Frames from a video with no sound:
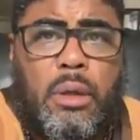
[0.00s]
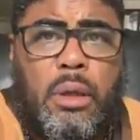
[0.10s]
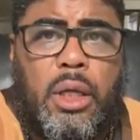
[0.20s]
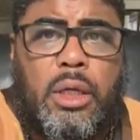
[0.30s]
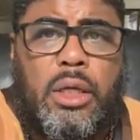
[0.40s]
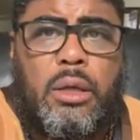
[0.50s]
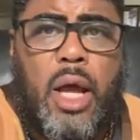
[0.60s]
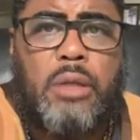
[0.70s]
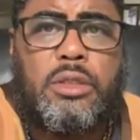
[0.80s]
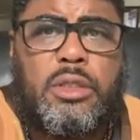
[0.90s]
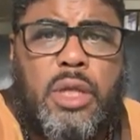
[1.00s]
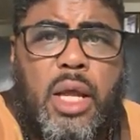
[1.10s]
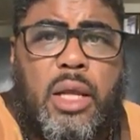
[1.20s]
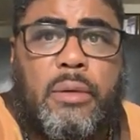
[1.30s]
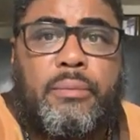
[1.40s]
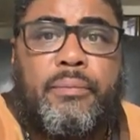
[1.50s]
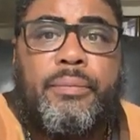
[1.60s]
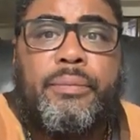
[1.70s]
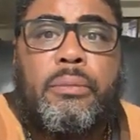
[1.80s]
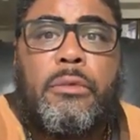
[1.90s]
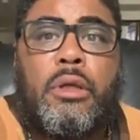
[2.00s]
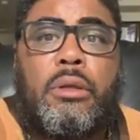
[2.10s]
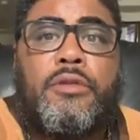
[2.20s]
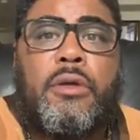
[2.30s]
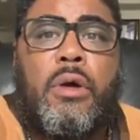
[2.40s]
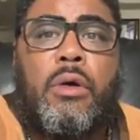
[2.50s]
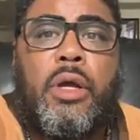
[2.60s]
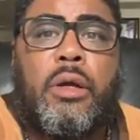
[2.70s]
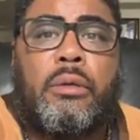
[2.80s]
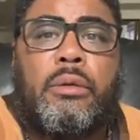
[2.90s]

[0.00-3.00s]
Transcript: it cannot stand. Let's go here.